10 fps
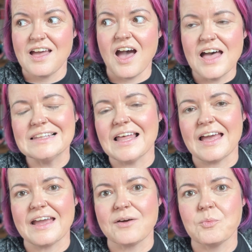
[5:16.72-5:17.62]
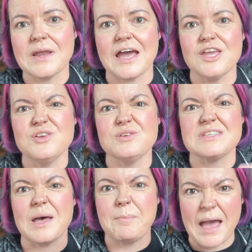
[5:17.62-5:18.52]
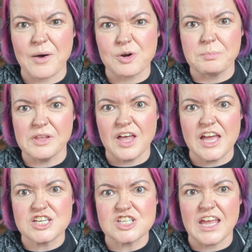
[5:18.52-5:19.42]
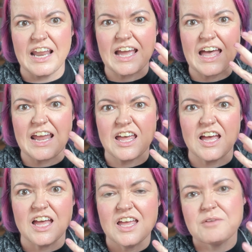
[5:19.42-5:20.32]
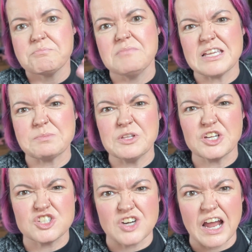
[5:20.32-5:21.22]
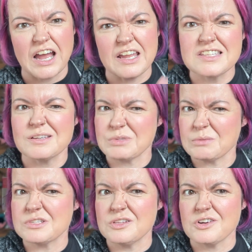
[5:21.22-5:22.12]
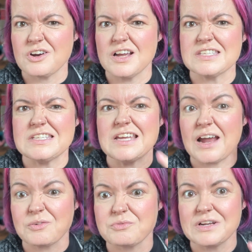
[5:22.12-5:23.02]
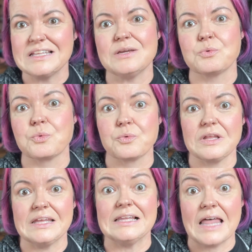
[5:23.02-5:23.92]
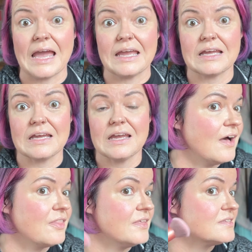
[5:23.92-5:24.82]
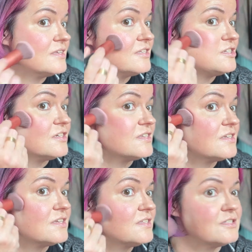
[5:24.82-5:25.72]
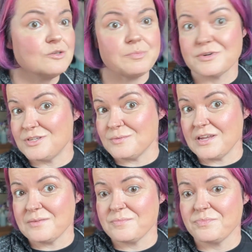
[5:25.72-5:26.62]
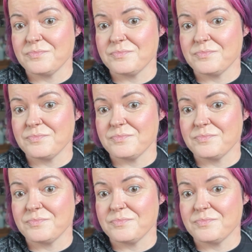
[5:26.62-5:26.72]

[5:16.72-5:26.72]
unlike when I use a powder blush and it kind of makes me look dry and sometimes a little crusty. I really, really like how this is just super dewy.